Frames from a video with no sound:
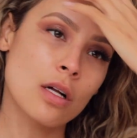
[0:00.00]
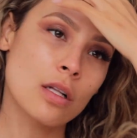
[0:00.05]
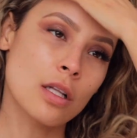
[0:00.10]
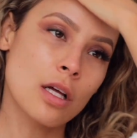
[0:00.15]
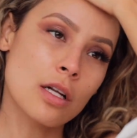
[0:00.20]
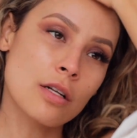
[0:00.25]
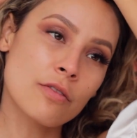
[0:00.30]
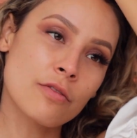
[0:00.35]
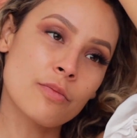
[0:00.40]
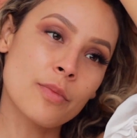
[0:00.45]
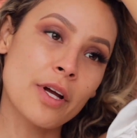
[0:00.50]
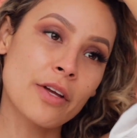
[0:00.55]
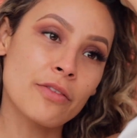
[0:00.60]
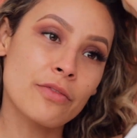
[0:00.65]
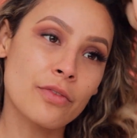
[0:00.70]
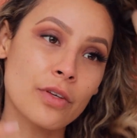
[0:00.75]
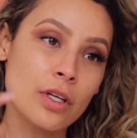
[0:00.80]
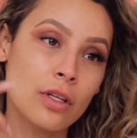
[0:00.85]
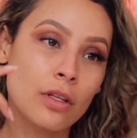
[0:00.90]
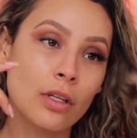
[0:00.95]
A lot of my
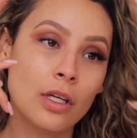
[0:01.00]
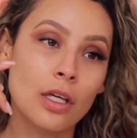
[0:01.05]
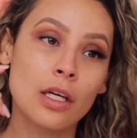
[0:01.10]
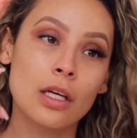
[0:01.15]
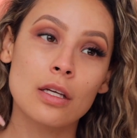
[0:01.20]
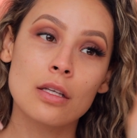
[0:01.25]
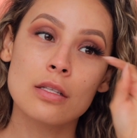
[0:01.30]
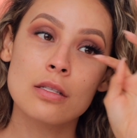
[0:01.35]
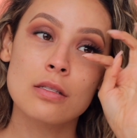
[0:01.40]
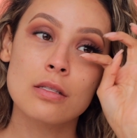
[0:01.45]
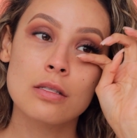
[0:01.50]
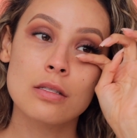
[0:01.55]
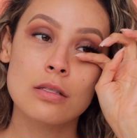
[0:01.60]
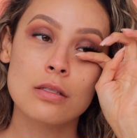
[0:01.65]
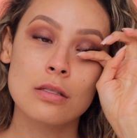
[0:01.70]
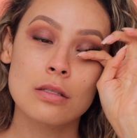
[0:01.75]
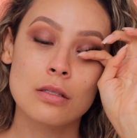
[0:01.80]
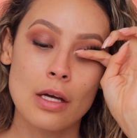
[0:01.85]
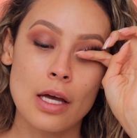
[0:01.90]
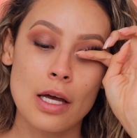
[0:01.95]
feelings,